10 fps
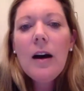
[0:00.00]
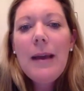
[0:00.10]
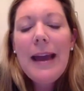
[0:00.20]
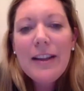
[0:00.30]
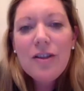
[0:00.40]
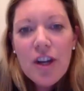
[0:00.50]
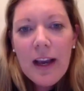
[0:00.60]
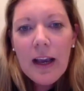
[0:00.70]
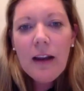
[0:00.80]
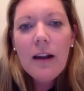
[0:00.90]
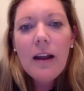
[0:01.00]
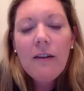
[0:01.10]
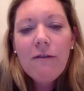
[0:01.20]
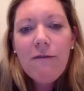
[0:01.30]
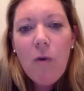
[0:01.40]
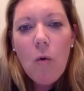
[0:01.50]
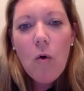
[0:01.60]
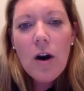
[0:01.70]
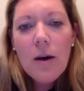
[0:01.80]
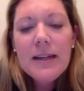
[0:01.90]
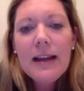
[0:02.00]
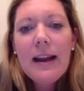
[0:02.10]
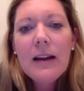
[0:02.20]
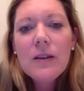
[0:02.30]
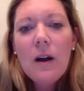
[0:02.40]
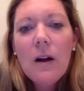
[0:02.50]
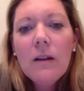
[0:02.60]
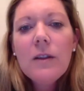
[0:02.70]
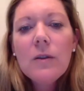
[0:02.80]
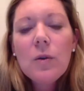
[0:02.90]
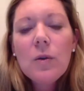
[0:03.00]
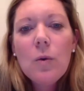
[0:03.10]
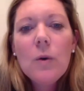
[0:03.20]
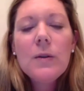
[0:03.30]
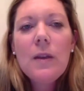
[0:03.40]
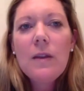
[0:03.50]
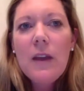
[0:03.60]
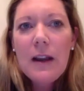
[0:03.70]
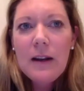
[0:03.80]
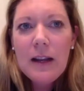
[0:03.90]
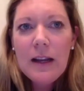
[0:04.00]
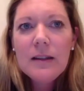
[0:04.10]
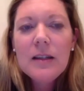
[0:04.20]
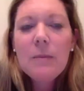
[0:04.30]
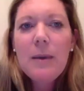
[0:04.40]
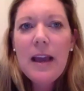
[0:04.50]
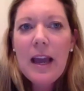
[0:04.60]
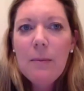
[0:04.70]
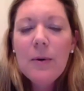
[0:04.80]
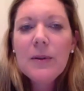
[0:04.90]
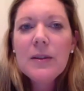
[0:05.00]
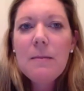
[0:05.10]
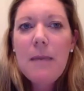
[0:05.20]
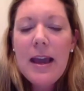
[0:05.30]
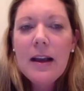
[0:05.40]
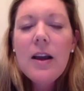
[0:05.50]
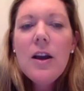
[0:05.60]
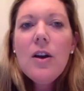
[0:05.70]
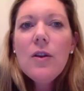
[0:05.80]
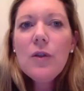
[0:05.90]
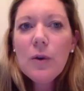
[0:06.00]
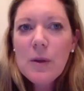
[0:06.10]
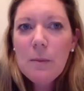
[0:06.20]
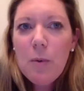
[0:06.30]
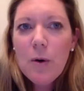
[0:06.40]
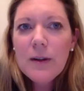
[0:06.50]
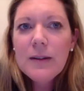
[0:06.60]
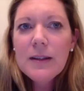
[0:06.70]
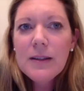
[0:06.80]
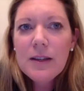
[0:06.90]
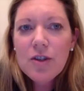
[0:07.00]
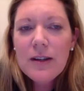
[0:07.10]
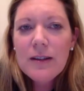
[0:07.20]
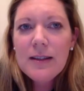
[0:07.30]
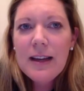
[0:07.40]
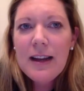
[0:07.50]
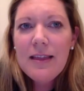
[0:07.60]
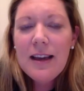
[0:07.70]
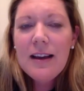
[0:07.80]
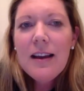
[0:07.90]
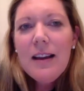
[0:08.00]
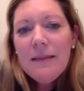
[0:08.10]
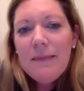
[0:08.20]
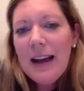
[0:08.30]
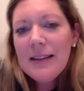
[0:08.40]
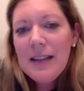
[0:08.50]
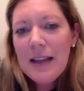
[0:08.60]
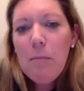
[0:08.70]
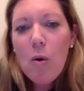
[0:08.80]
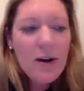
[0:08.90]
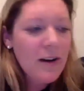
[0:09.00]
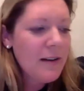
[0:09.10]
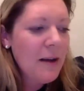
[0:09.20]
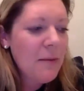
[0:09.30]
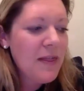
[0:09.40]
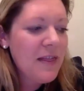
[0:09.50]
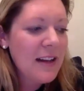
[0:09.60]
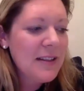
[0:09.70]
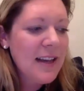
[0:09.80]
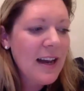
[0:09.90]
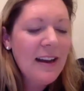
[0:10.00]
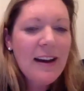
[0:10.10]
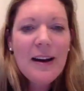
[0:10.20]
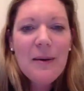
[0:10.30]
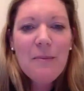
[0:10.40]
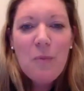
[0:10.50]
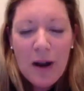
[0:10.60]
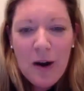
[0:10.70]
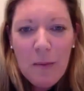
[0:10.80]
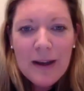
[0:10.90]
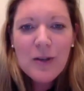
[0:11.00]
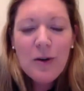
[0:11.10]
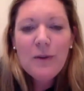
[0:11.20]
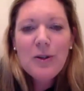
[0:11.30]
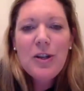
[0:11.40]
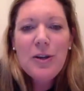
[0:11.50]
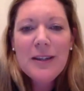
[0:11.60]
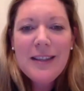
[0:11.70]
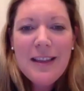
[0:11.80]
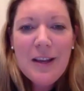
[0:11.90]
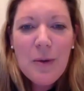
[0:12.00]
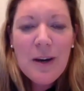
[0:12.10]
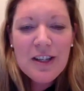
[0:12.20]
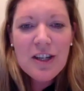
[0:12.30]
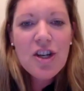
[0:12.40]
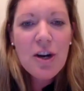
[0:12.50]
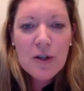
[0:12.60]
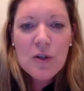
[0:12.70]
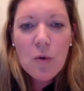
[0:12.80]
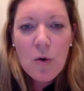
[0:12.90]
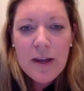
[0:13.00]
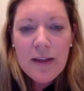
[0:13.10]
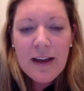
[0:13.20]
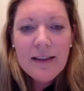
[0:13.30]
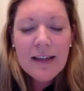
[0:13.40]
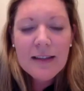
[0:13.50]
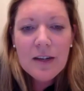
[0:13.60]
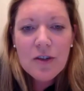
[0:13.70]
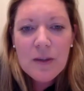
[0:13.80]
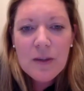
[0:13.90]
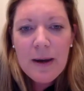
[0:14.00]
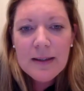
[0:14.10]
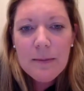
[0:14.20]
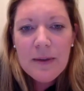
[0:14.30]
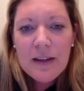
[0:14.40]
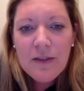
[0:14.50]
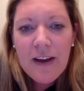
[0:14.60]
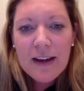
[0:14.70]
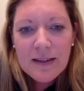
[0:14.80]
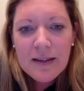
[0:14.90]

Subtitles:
educated, informed, and has all of the tools that they need to be able to make those important decisions. And I think that's important. And with that said, Ron, I'll pass it over to you, because I think you wanted to share a story that touches upon some of these facts.